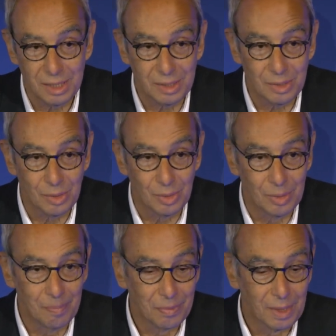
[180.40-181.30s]

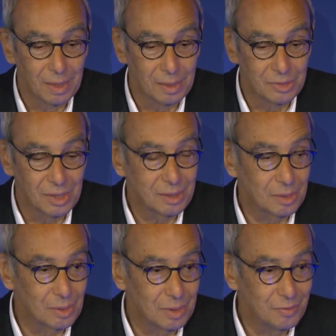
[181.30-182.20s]
purchasing power has
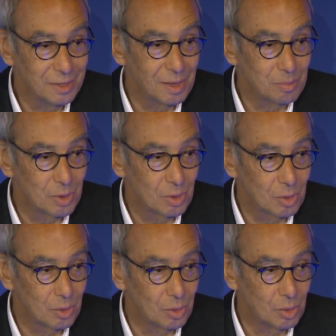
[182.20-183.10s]
become the hot
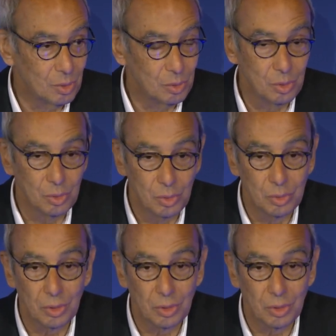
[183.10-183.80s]
item these